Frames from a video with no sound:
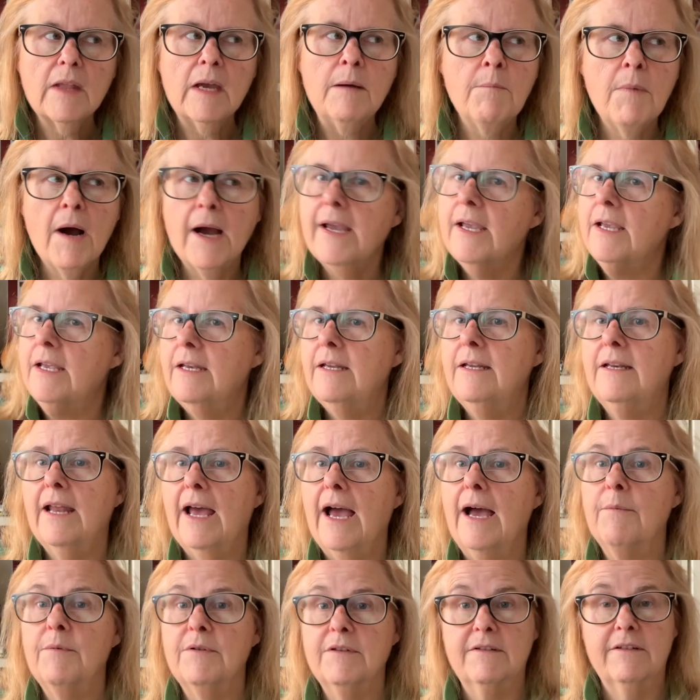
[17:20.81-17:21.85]
my eating
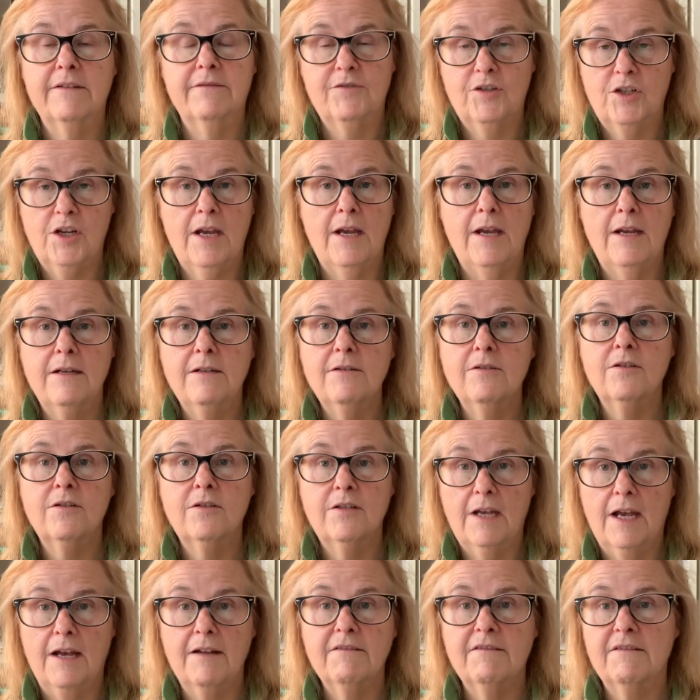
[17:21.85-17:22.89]
habits have changed,
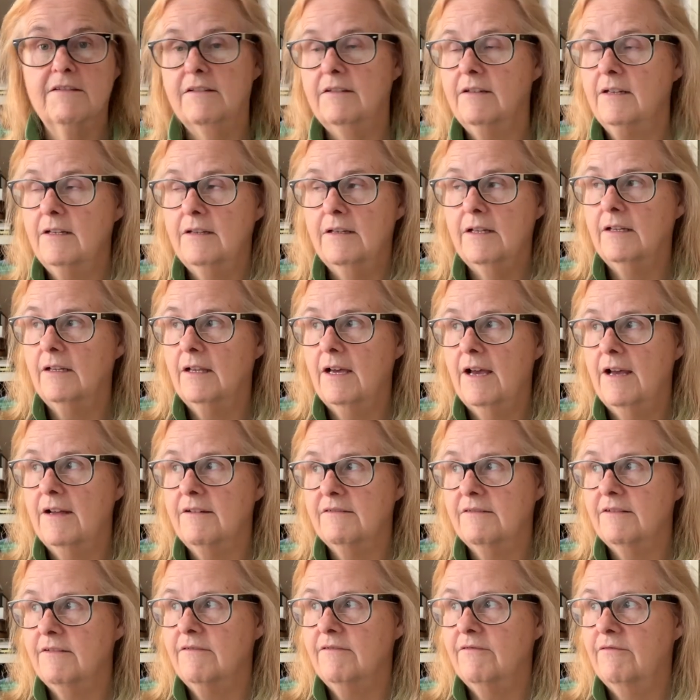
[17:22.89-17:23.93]
yes, in the
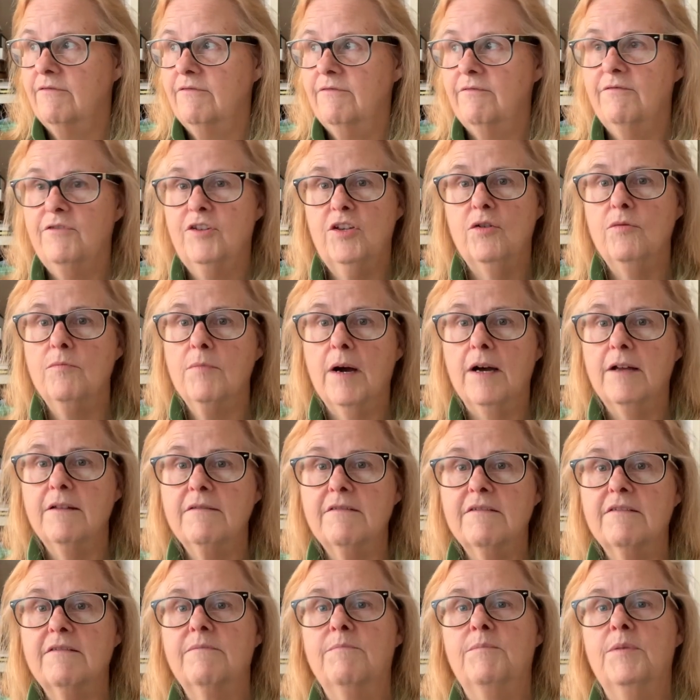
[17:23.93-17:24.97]
last few
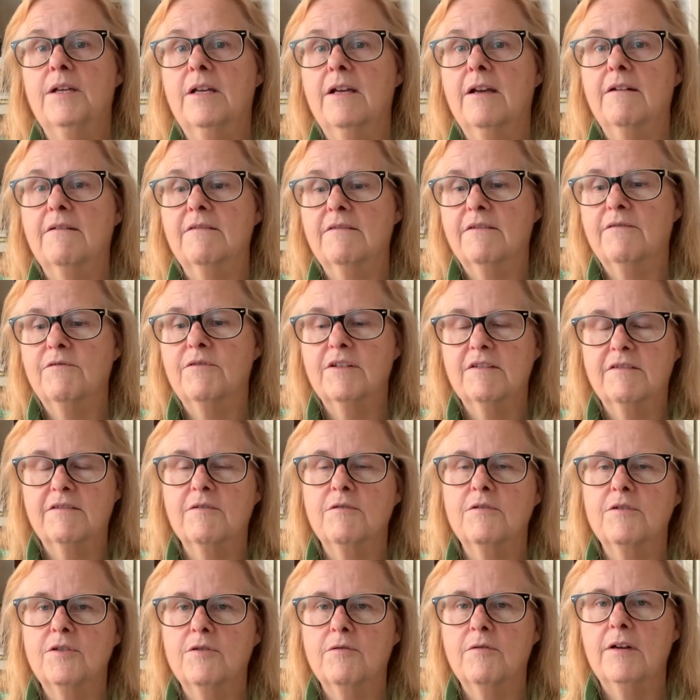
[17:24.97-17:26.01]
months because of the
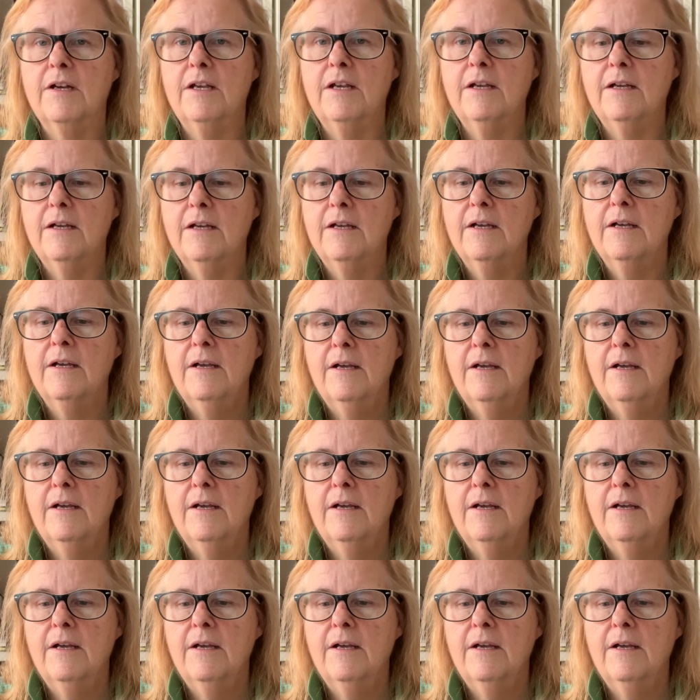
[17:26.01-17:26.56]
surgery,